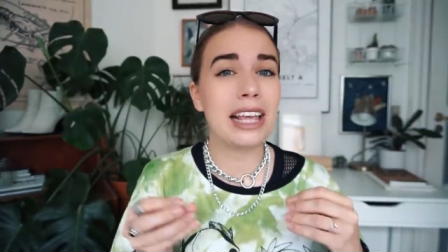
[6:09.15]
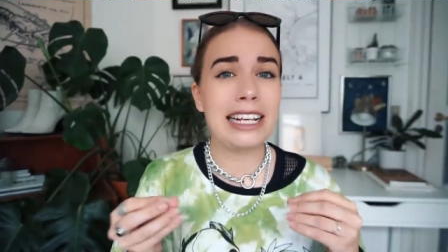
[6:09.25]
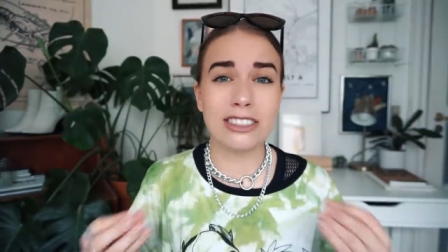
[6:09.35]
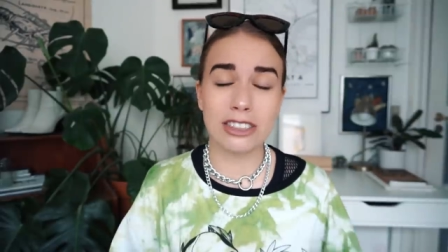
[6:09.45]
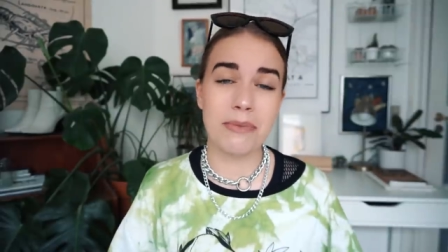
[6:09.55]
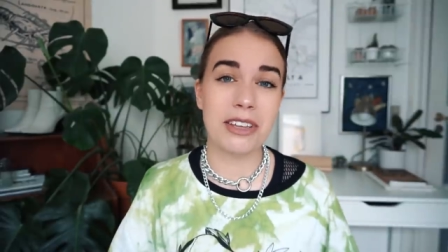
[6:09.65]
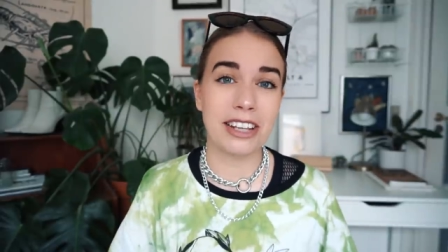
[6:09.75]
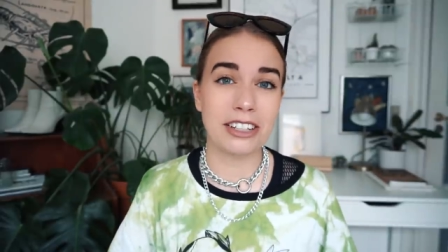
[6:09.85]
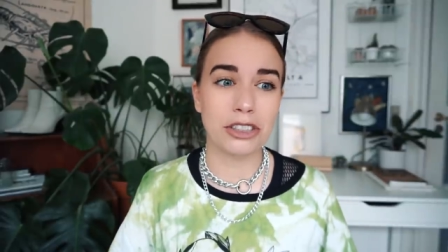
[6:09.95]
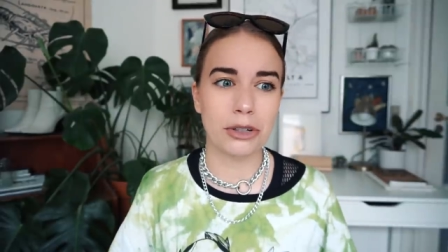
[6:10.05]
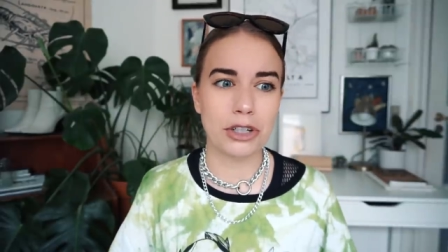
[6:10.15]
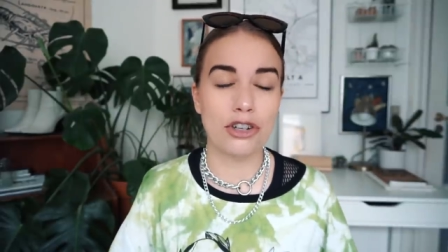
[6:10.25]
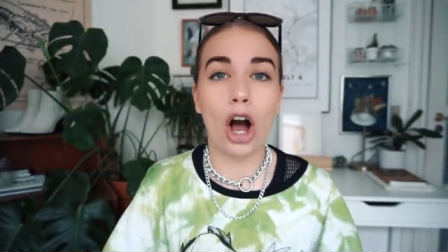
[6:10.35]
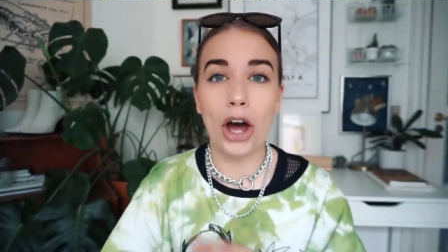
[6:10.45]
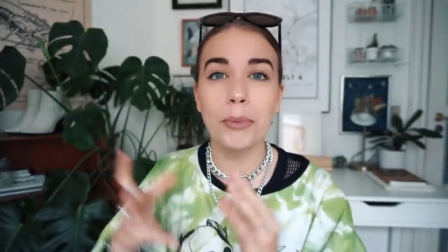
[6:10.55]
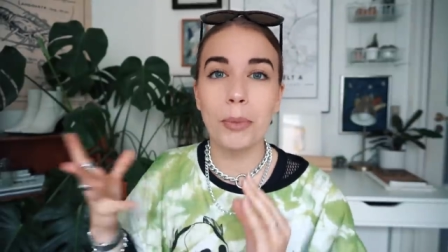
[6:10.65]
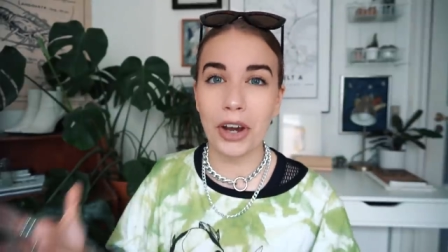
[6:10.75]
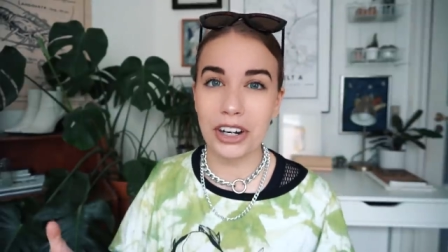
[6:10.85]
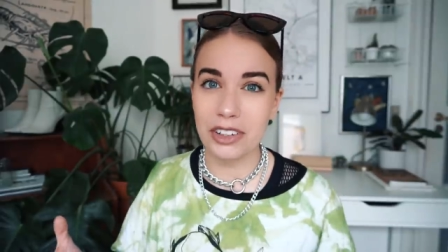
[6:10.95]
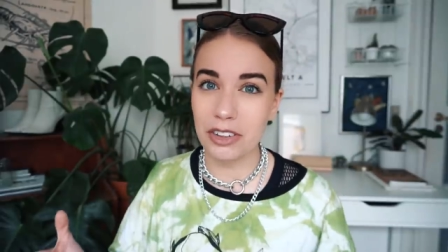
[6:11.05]
is something that's going to
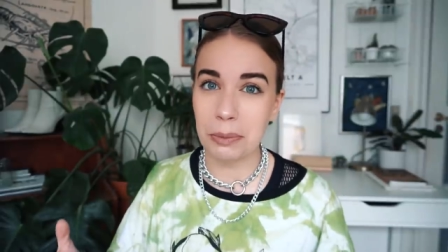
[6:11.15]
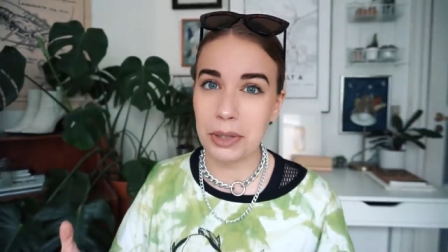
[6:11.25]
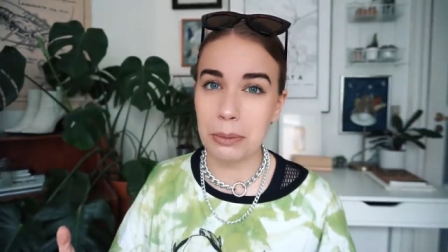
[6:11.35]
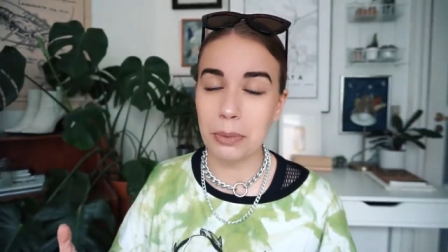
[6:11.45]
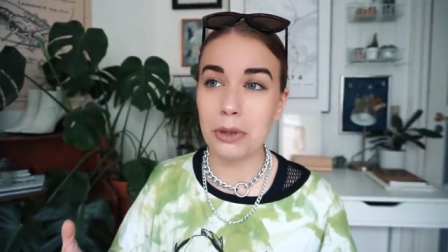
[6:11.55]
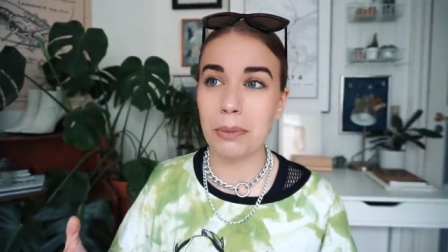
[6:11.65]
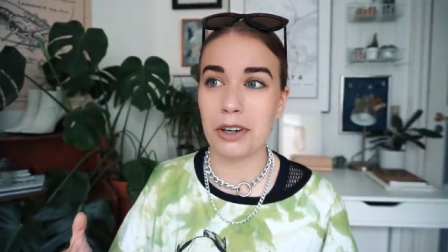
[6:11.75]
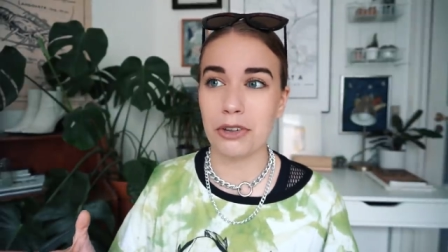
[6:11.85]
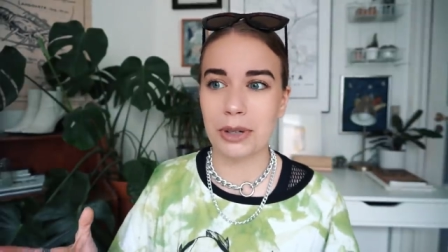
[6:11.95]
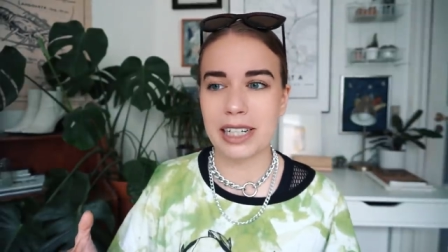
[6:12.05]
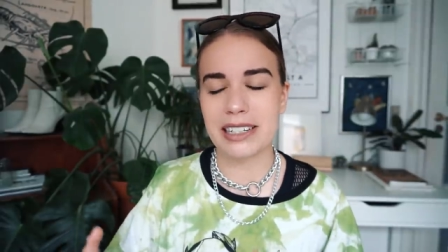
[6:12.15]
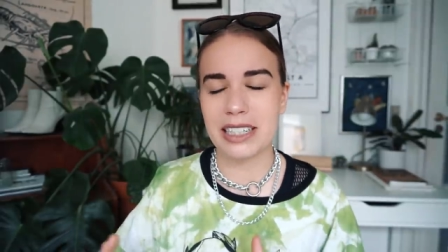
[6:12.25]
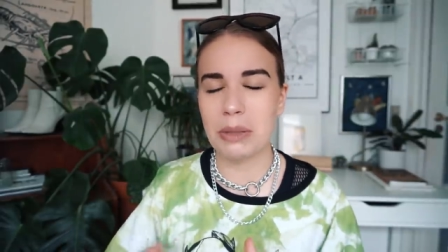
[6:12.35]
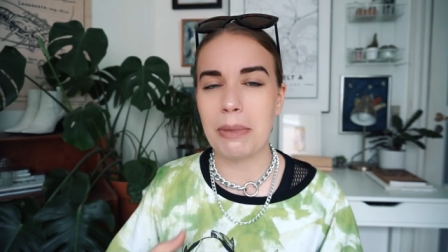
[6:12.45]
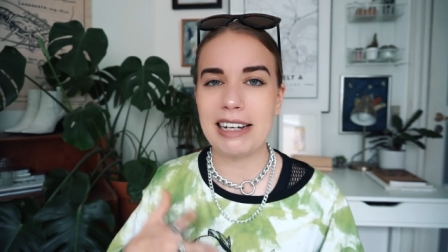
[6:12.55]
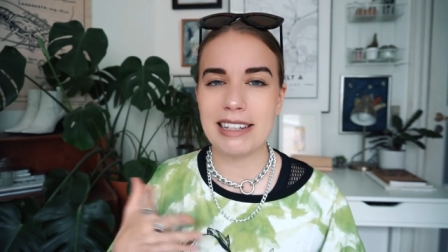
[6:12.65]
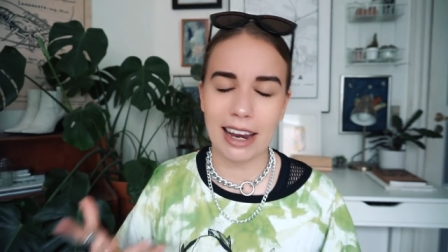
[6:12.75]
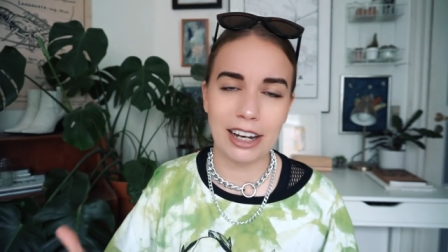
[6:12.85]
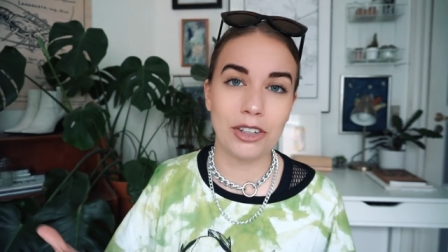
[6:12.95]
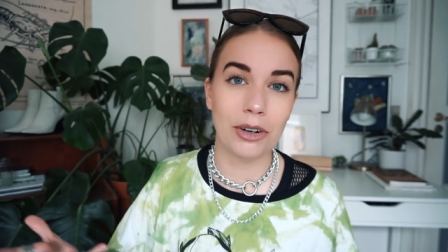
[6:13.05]
unburden the people but you can still
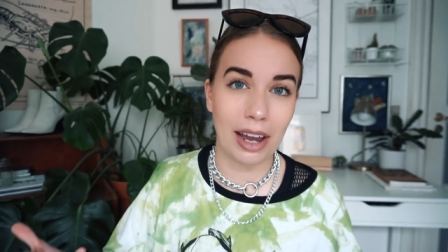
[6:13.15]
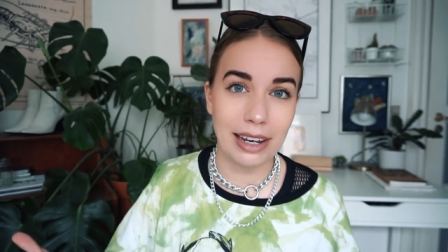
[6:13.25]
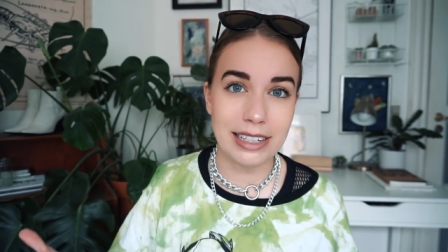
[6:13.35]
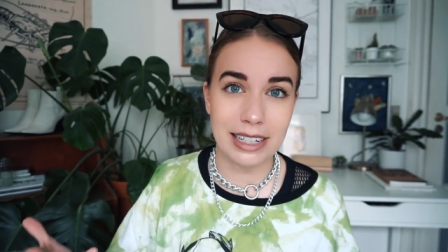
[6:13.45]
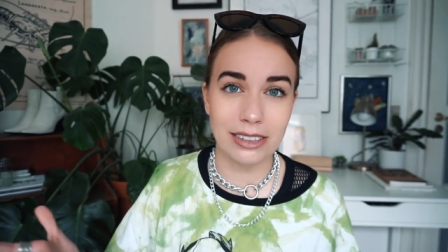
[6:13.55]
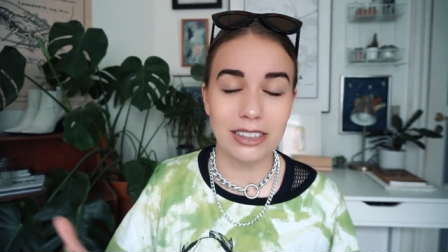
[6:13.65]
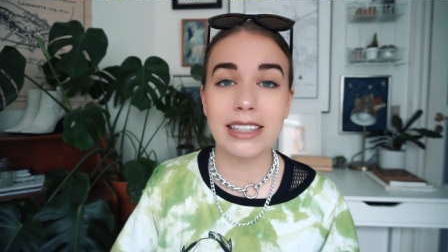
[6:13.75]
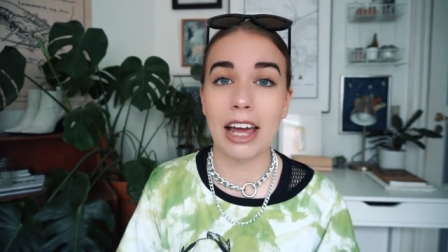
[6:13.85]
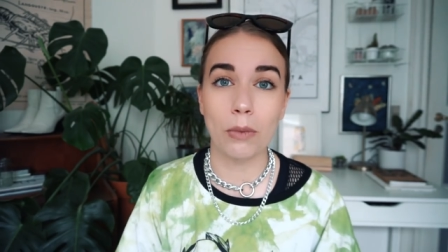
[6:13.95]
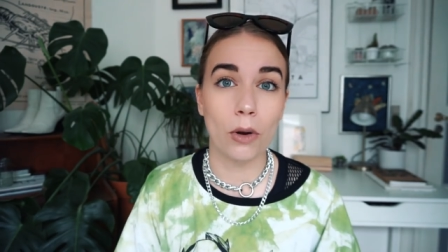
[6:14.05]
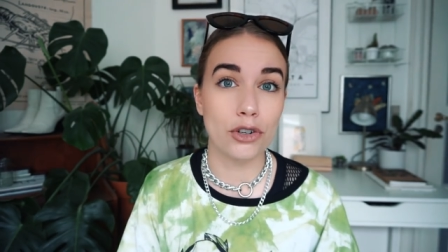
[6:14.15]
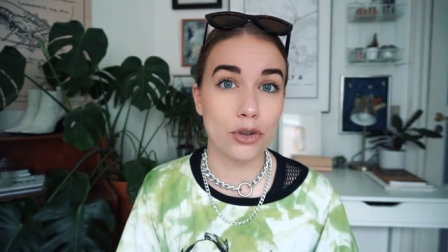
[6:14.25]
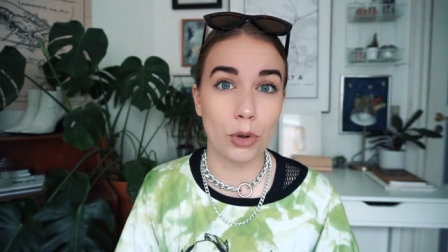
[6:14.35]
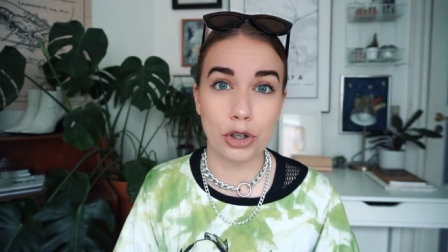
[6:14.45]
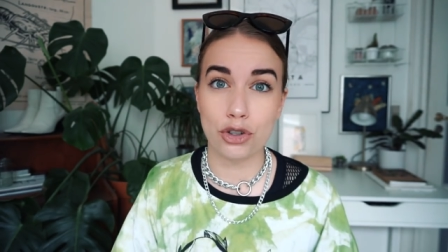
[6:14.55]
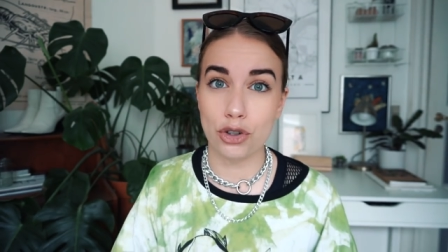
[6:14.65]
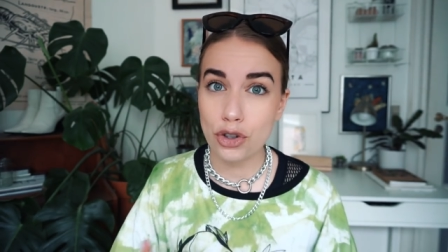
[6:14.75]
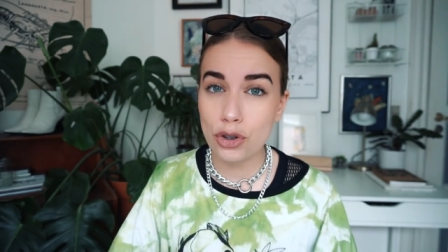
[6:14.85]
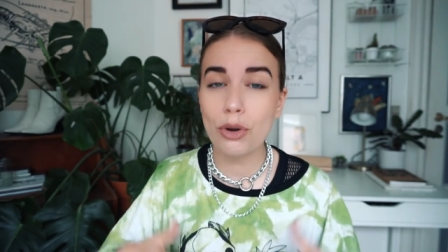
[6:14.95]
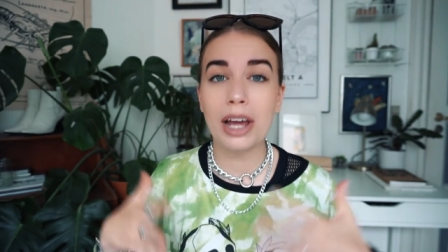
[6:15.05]
maintain your ideals and what you want to
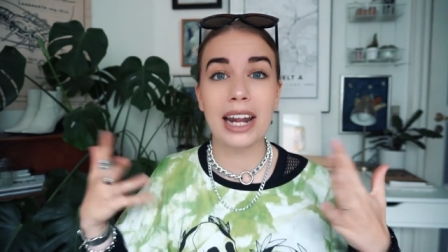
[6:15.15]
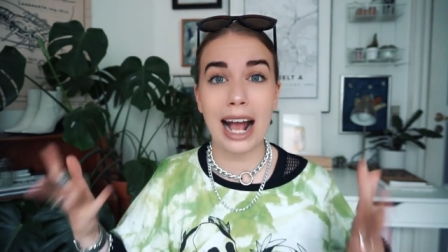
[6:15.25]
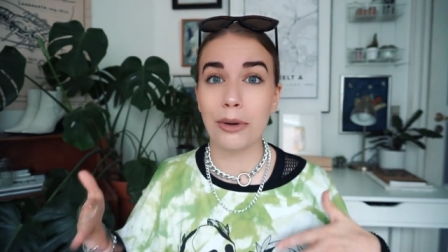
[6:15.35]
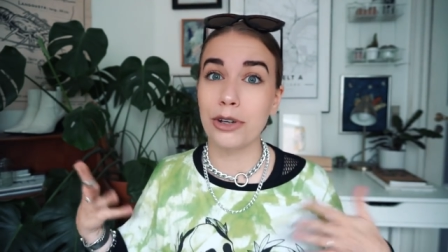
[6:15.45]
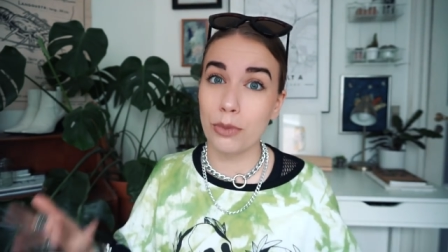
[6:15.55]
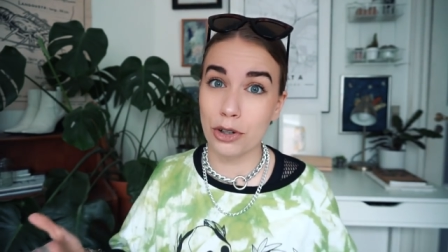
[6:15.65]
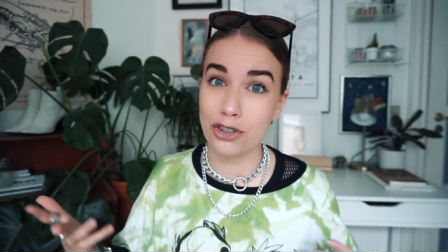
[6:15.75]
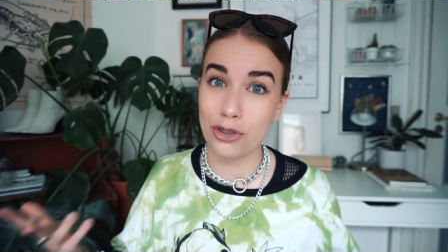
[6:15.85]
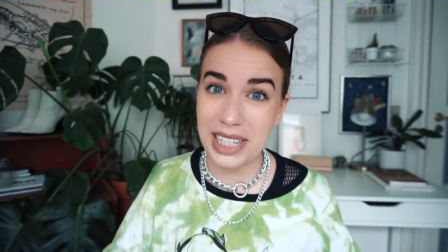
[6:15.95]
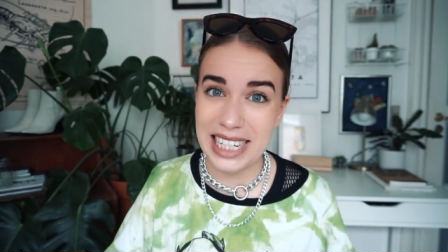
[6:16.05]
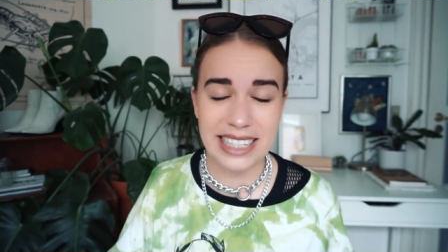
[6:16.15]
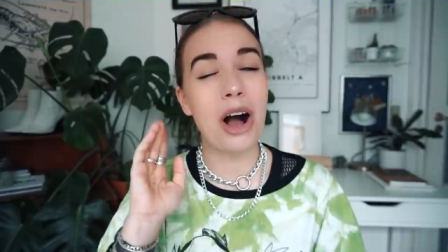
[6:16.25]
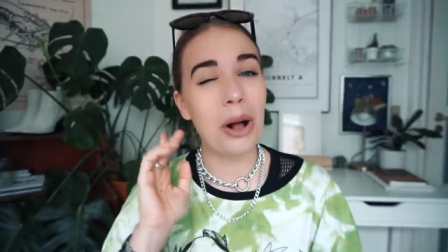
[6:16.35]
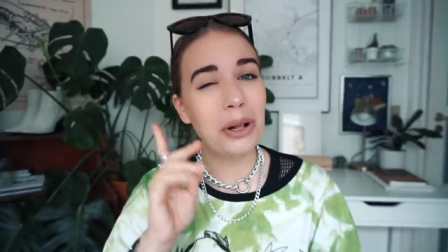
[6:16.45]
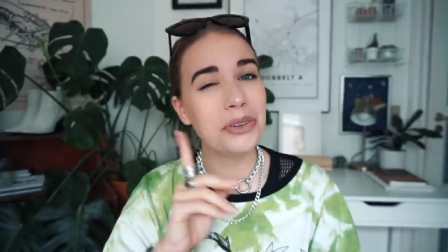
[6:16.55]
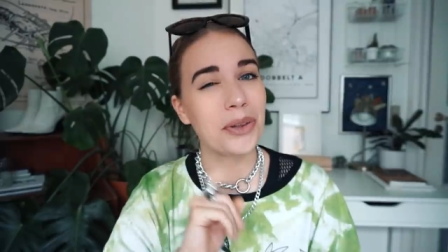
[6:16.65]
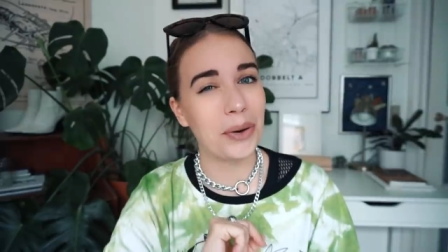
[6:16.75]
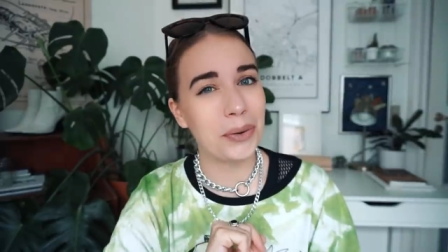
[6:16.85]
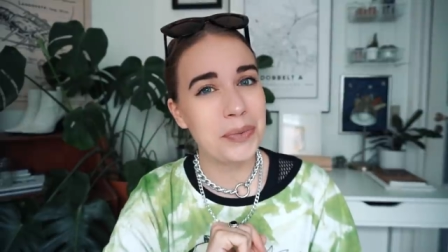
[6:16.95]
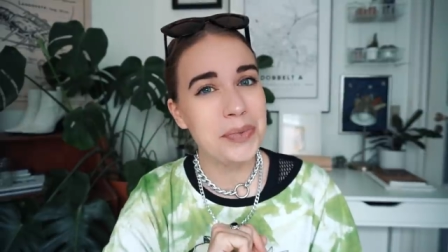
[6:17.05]
do and how you want to eat. Although